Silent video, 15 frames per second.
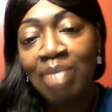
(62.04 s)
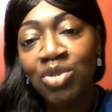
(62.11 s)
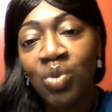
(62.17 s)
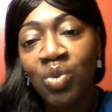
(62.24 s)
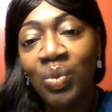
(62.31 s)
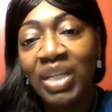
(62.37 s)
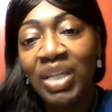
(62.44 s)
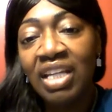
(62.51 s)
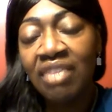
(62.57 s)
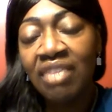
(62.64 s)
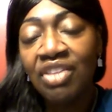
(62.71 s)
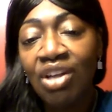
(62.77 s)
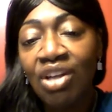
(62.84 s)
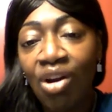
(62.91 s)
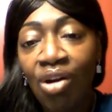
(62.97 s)
when we get the
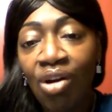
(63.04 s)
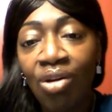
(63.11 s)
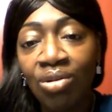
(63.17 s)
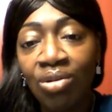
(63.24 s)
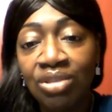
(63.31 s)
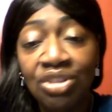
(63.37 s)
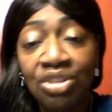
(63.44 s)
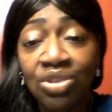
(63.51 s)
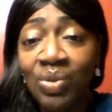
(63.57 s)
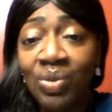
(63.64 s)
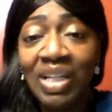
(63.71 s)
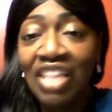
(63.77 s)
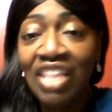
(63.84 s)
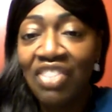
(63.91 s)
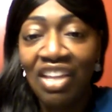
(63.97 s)
call to do
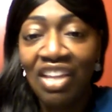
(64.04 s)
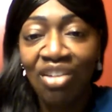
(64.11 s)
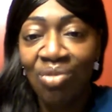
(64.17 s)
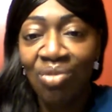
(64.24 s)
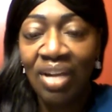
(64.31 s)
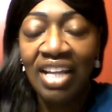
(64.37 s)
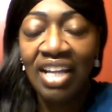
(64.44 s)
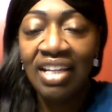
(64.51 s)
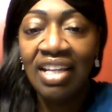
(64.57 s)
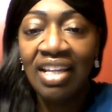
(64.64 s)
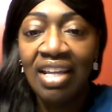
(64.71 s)
anything great,